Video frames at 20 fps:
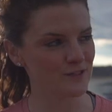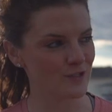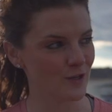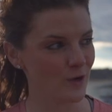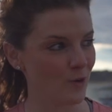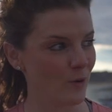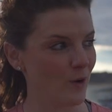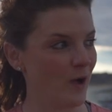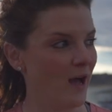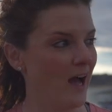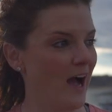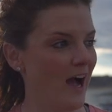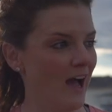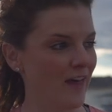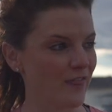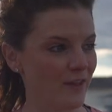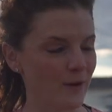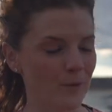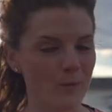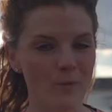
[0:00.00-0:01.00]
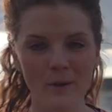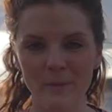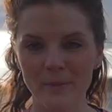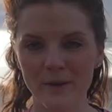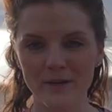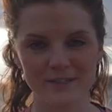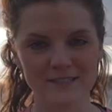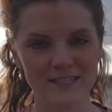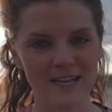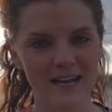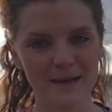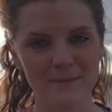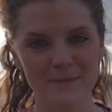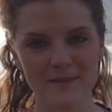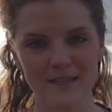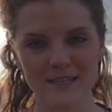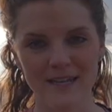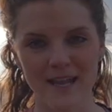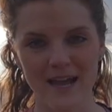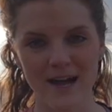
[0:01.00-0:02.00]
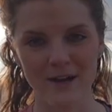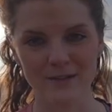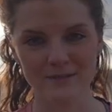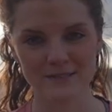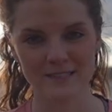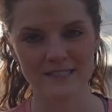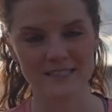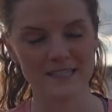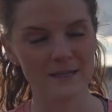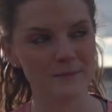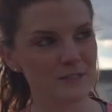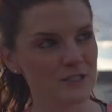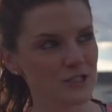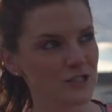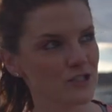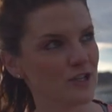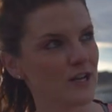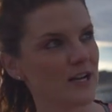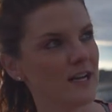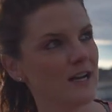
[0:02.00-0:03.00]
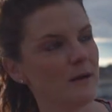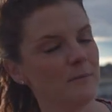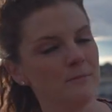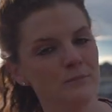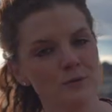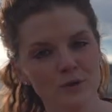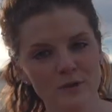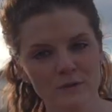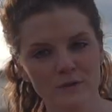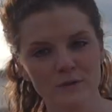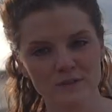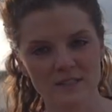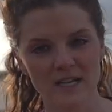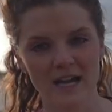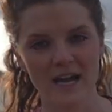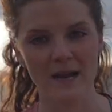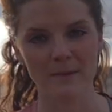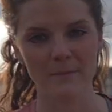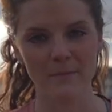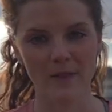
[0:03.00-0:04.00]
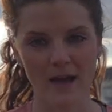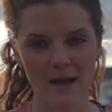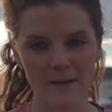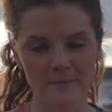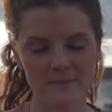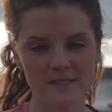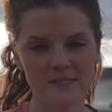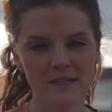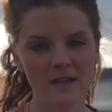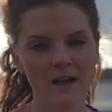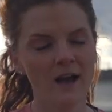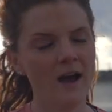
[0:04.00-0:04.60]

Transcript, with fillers: So I thought what better time than now to demonstrate a beautiful time lapse